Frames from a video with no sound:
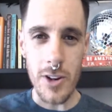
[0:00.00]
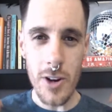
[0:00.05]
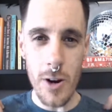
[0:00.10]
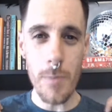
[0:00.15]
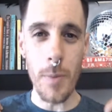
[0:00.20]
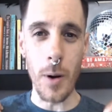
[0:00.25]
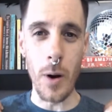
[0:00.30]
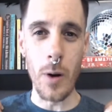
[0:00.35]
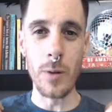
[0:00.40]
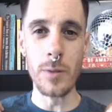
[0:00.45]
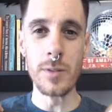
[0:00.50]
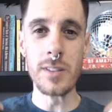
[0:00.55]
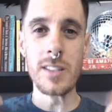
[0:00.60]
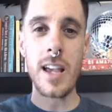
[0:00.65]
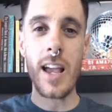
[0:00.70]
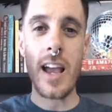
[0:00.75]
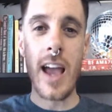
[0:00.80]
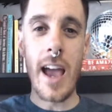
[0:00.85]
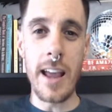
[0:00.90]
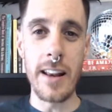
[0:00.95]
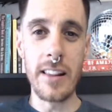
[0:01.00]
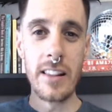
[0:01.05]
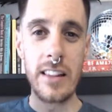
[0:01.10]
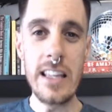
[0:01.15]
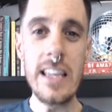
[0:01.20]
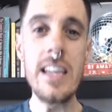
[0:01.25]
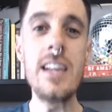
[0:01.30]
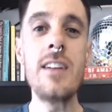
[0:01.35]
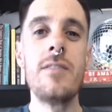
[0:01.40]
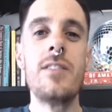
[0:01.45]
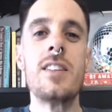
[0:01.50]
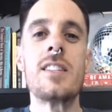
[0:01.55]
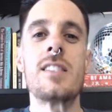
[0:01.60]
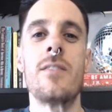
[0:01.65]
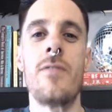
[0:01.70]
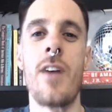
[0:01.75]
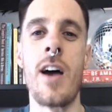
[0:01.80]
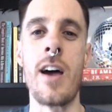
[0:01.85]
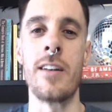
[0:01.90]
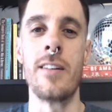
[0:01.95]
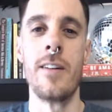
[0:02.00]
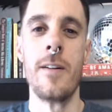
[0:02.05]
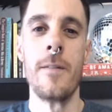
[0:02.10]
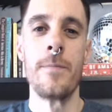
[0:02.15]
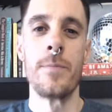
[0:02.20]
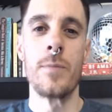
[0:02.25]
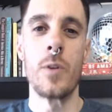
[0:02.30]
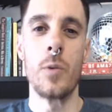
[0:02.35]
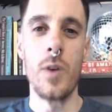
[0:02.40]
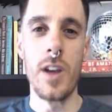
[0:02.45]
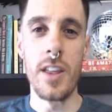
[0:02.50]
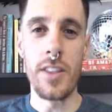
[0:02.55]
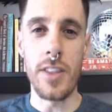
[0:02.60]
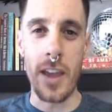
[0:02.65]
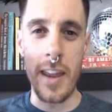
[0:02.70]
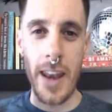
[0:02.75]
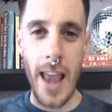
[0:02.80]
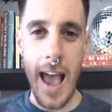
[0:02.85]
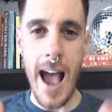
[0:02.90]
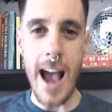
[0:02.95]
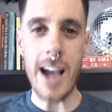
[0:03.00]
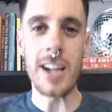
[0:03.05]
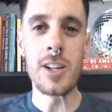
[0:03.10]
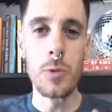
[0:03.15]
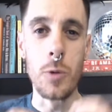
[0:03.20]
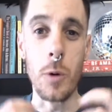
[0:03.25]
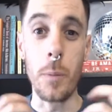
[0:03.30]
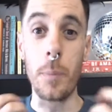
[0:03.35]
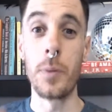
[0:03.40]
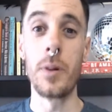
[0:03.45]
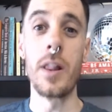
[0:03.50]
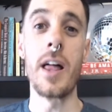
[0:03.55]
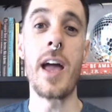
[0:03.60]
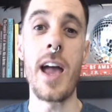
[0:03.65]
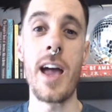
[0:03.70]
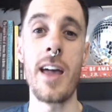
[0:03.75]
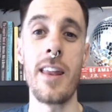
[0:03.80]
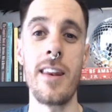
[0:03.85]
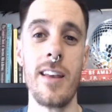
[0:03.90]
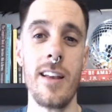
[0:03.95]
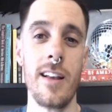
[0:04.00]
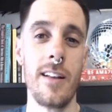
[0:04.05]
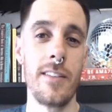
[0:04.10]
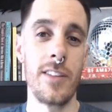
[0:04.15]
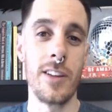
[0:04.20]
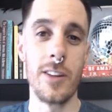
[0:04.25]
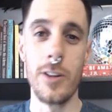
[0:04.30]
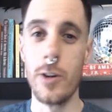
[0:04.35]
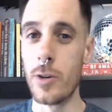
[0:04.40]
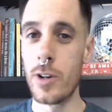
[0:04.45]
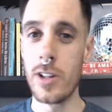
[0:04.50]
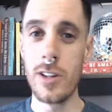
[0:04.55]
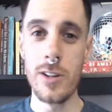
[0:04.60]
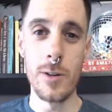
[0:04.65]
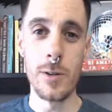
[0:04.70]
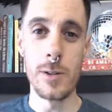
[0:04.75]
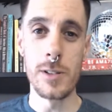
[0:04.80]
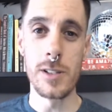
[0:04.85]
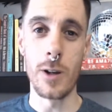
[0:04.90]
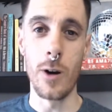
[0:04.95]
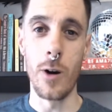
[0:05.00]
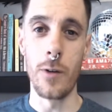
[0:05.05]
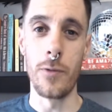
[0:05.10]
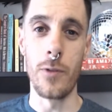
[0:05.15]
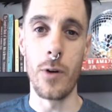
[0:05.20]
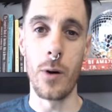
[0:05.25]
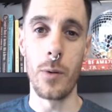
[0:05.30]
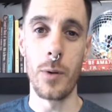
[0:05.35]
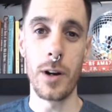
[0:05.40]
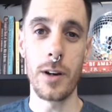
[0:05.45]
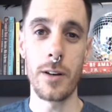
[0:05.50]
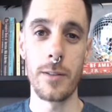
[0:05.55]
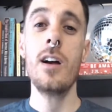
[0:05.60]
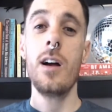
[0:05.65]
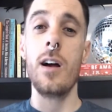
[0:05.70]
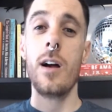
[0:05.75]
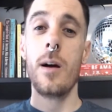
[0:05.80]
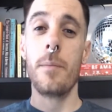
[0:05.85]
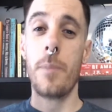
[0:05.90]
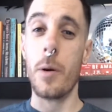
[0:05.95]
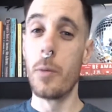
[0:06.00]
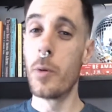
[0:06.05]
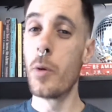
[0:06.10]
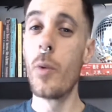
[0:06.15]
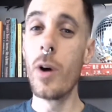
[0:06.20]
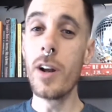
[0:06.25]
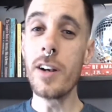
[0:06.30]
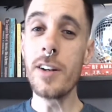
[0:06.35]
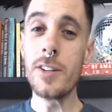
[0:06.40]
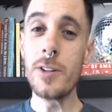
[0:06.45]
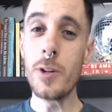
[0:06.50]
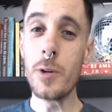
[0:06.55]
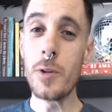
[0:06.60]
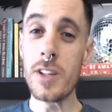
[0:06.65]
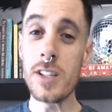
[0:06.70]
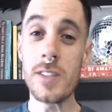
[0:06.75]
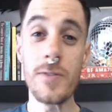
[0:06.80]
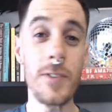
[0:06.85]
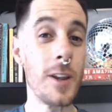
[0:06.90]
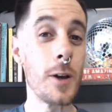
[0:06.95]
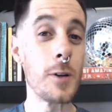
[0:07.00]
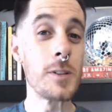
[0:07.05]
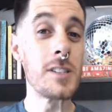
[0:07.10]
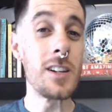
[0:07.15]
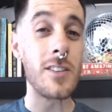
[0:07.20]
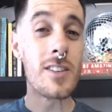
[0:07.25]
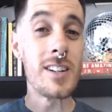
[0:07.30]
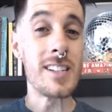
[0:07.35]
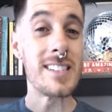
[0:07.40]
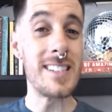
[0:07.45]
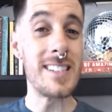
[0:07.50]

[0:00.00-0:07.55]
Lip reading: your bones and leave this event with an actual plan that you can use to go forward. But we wanted to do this video series